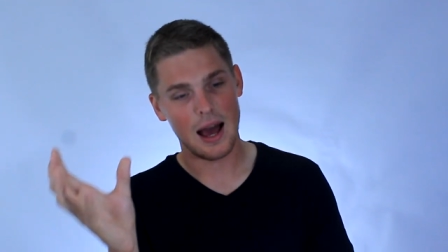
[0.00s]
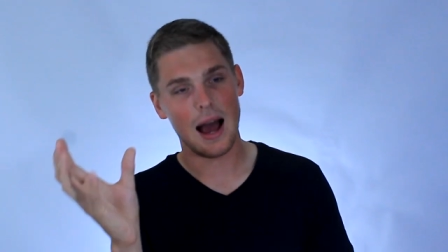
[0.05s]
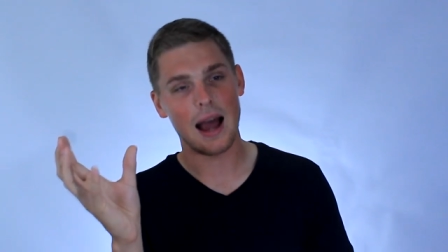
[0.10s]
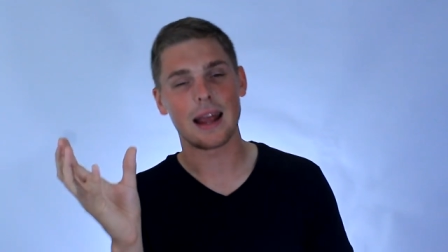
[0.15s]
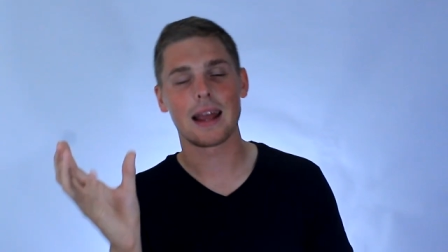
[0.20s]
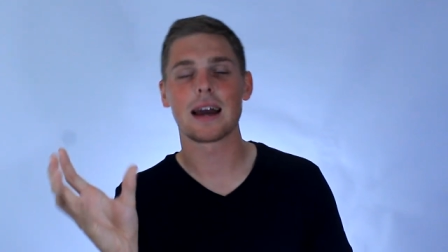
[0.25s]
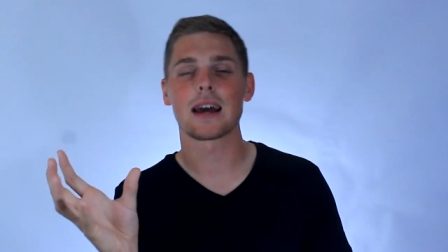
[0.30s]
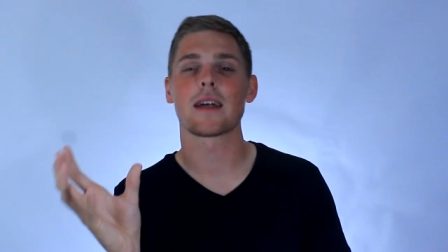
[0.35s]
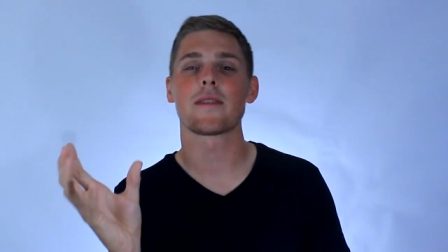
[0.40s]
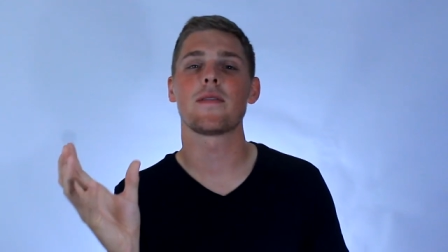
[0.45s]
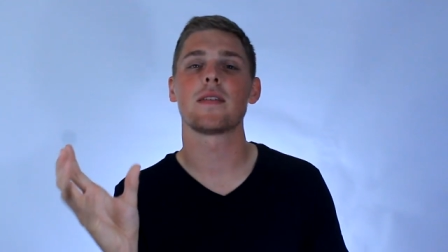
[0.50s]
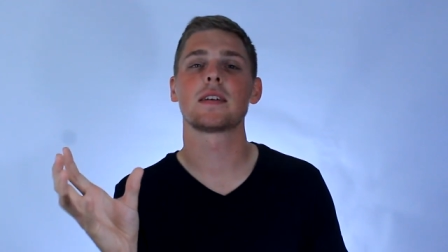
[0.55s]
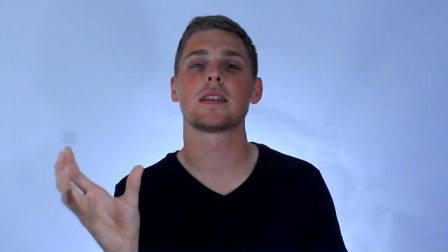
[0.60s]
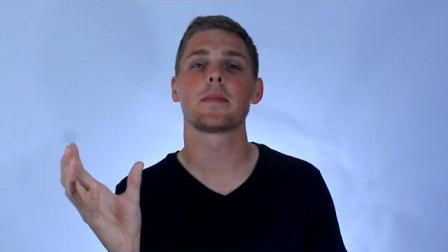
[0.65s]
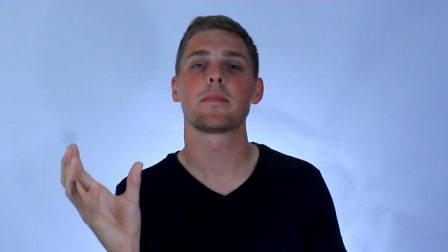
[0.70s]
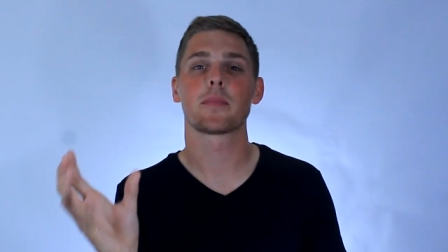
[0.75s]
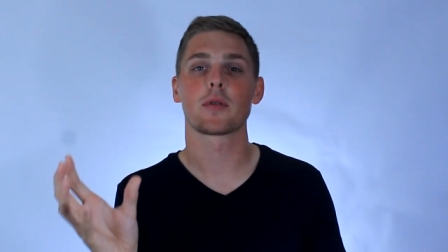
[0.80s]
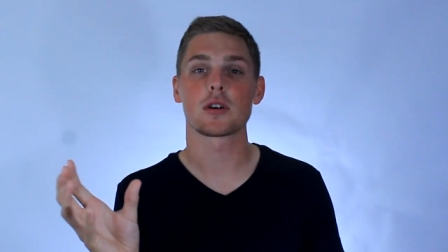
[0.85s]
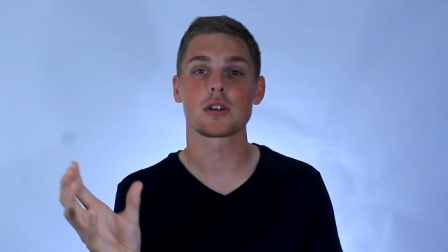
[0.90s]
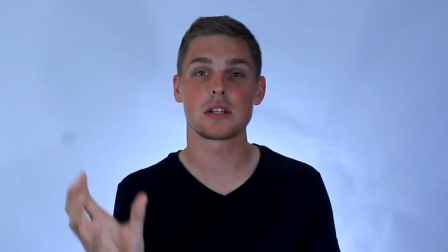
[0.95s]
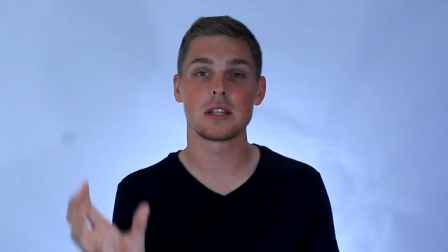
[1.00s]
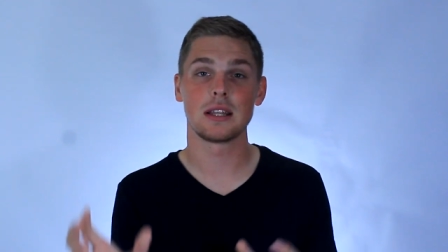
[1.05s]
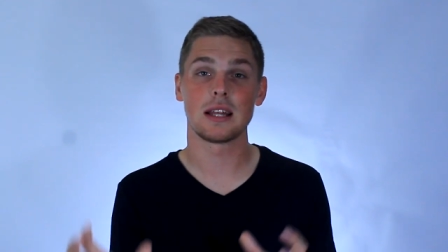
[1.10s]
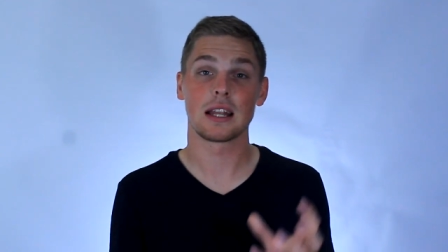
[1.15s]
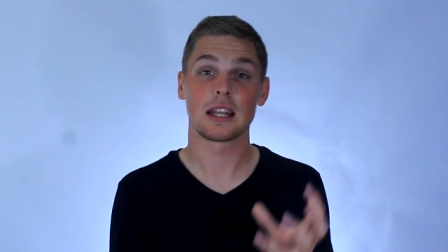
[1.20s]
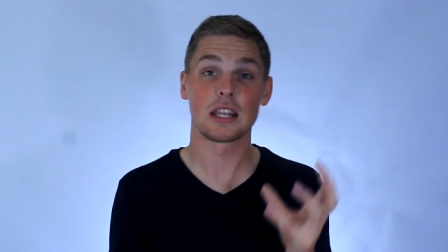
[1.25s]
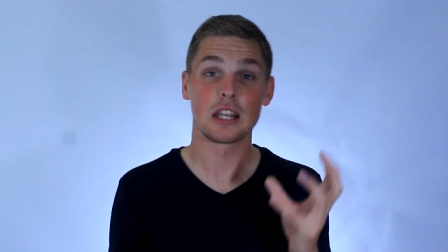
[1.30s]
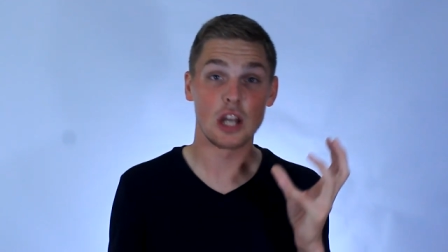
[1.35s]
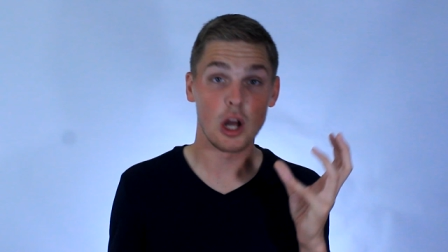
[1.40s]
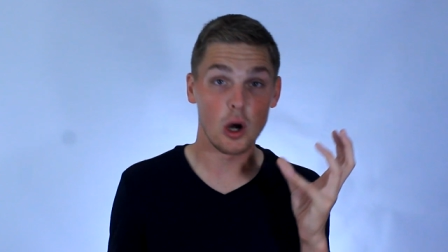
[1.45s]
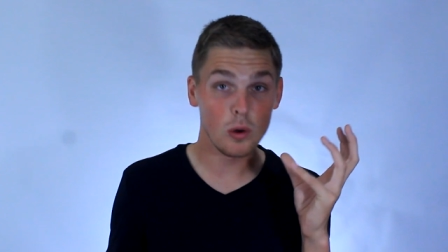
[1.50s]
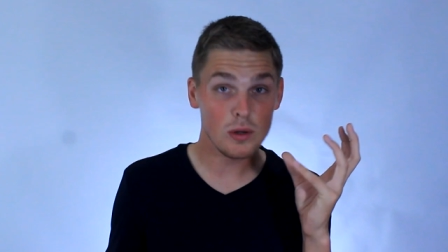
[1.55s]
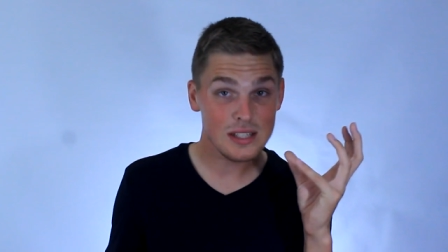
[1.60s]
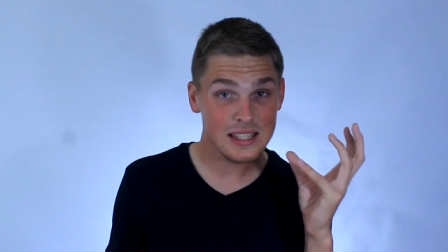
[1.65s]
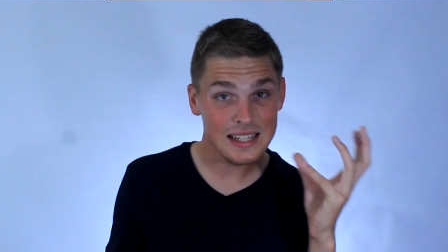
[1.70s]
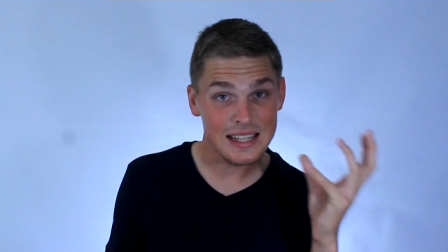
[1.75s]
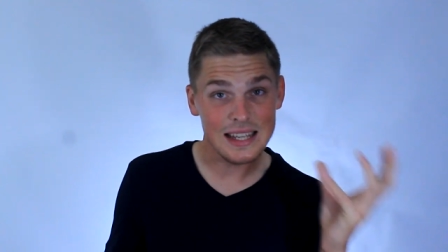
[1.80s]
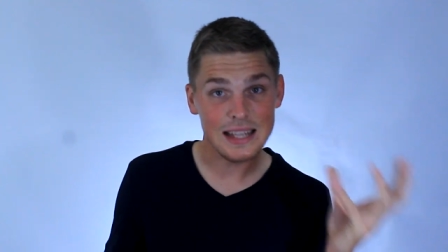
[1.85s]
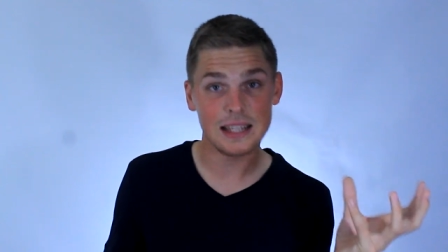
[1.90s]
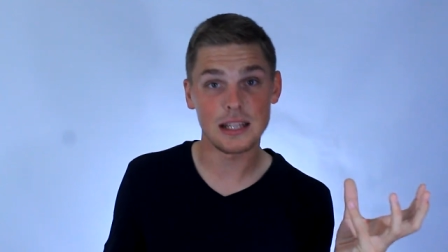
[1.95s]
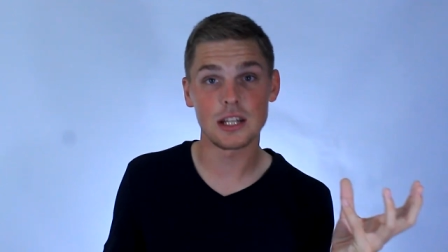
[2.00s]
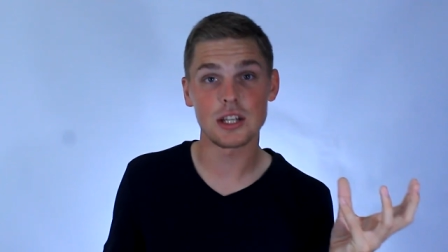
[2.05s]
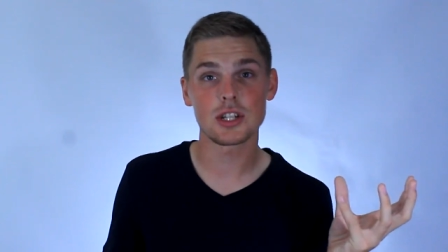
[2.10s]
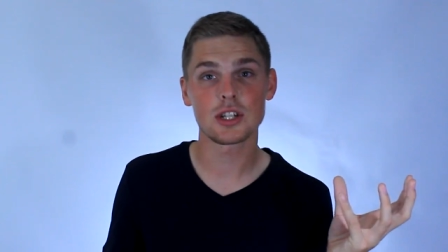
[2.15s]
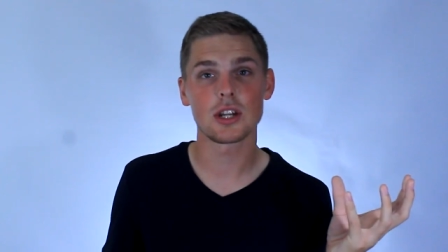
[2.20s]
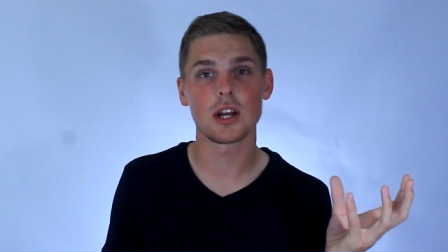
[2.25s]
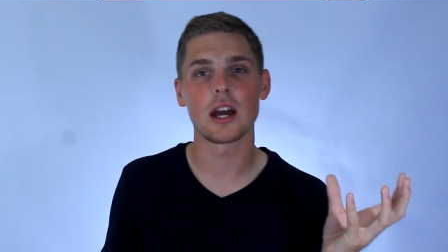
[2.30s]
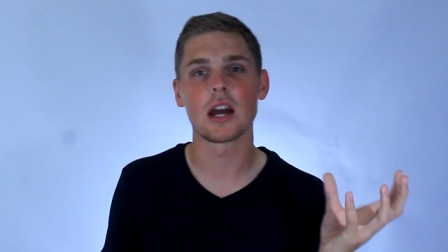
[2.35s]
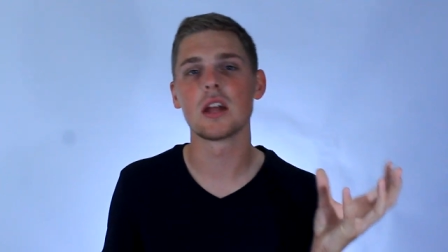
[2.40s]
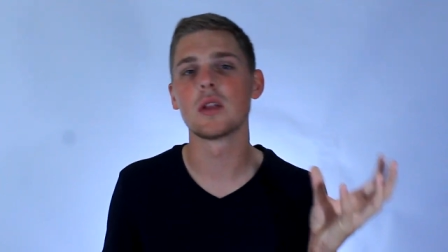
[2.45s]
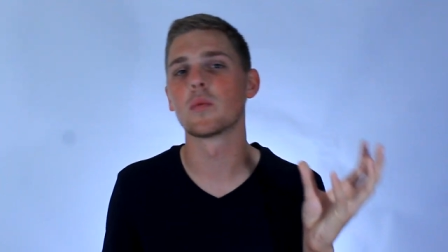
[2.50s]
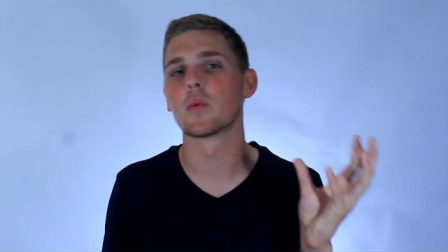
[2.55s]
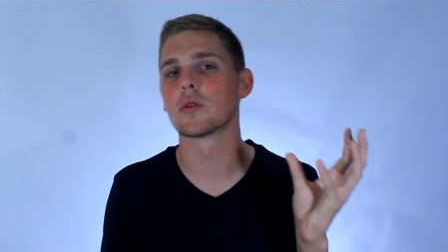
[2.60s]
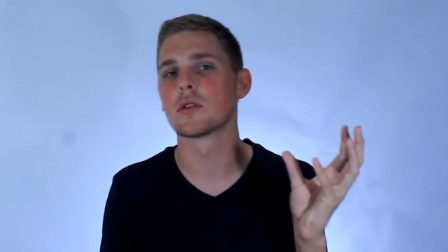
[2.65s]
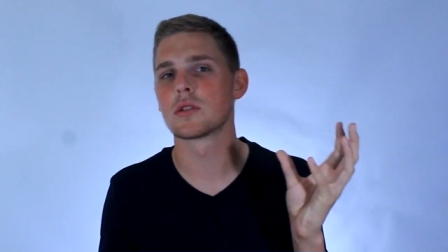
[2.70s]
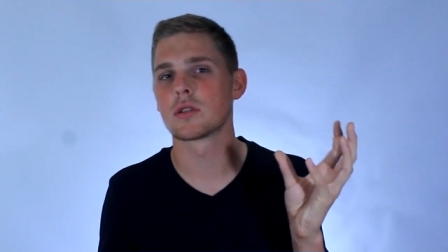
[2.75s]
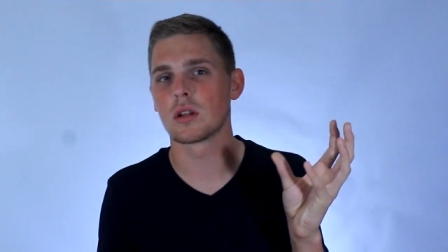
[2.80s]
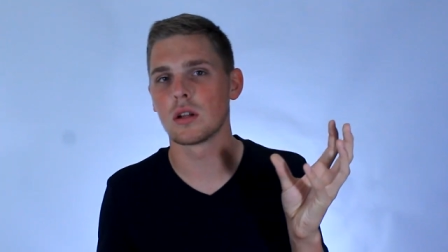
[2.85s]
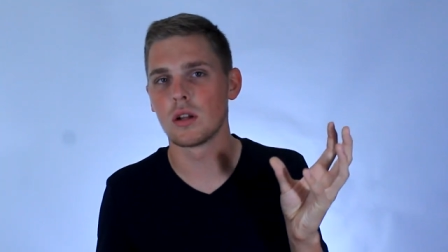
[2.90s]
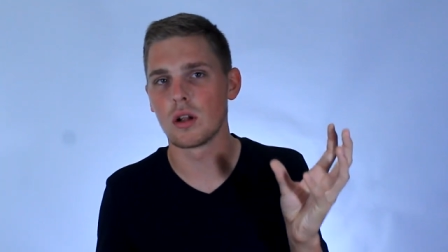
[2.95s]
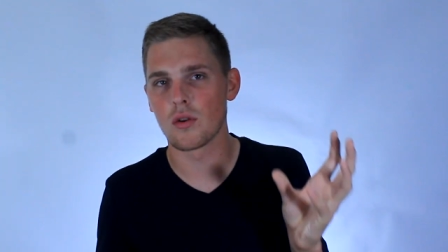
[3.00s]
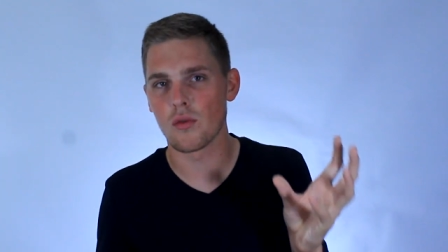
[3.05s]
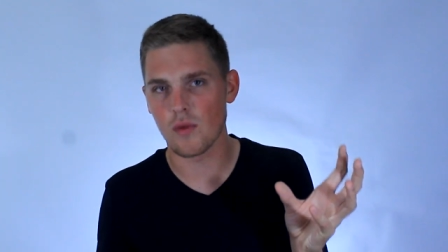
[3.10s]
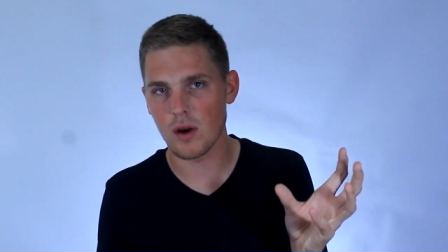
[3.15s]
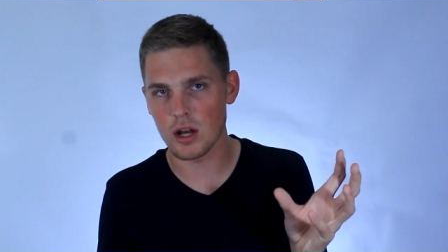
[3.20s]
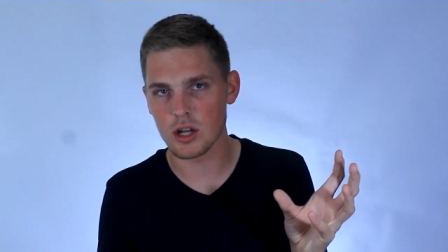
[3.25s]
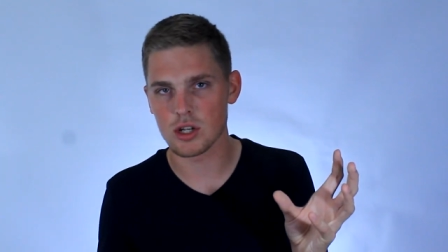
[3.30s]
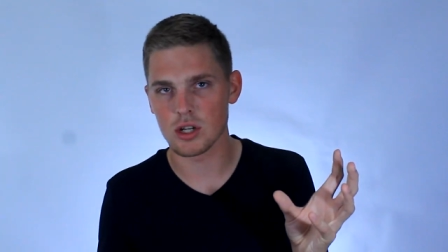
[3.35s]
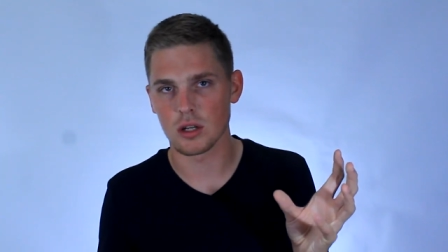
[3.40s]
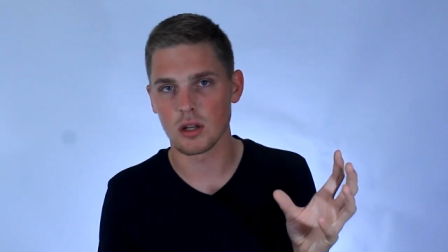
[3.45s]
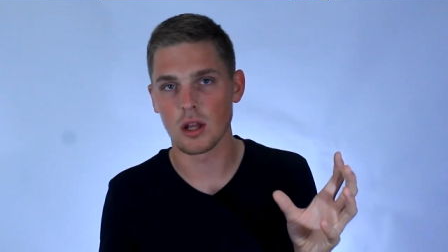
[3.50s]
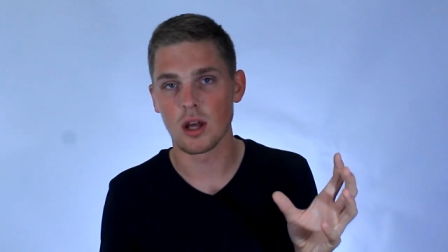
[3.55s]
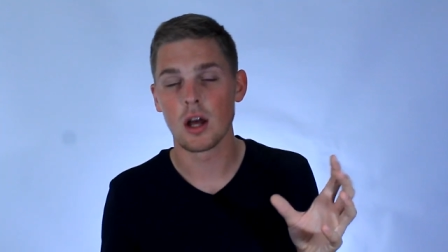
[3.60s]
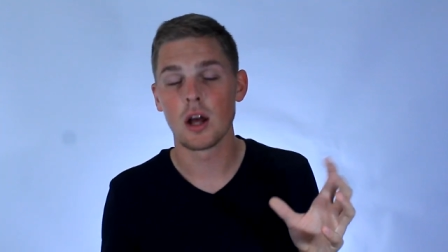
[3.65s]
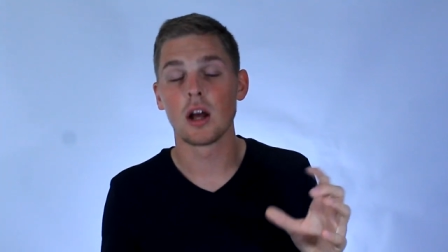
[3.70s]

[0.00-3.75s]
I gotta find a person that knows English and wants to learn Russian.